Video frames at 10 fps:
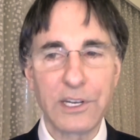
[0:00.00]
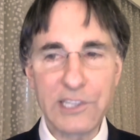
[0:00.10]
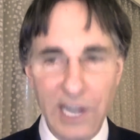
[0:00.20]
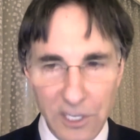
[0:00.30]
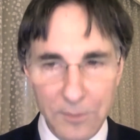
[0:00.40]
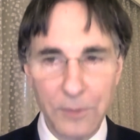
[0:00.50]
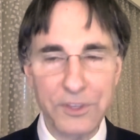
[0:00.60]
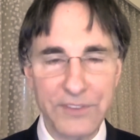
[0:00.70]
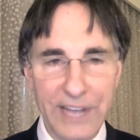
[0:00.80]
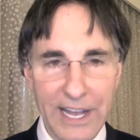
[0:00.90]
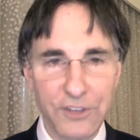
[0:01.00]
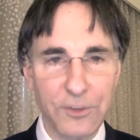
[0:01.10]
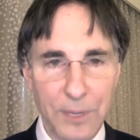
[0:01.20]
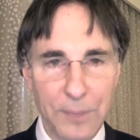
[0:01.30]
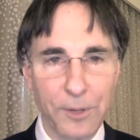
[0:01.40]
document what the values
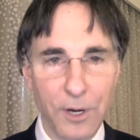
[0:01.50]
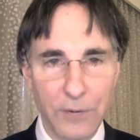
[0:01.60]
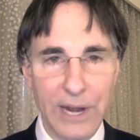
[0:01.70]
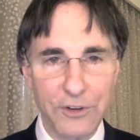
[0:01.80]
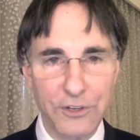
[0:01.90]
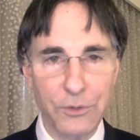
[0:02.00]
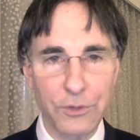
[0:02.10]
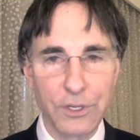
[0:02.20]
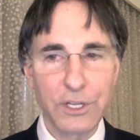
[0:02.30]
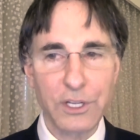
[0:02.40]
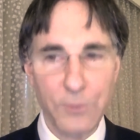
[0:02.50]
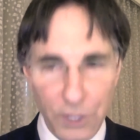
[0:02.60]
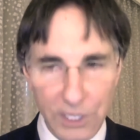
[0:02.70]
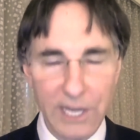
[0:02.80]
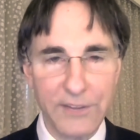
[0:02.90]
of people are around you,
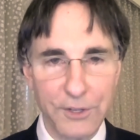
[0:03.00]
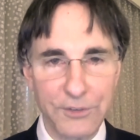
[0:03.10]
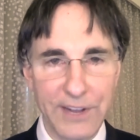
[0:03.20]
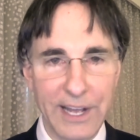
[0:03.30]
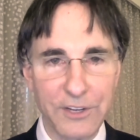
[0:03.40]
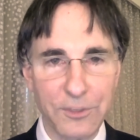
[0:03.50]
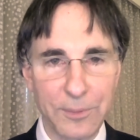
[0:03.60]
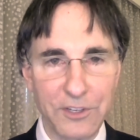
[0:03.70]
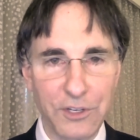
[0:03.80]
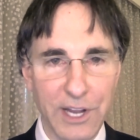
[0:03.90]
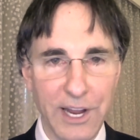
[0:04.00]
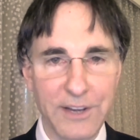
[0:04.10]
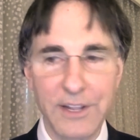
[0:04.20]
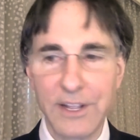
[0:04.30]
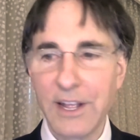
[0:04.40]
communicate in those values the best you can,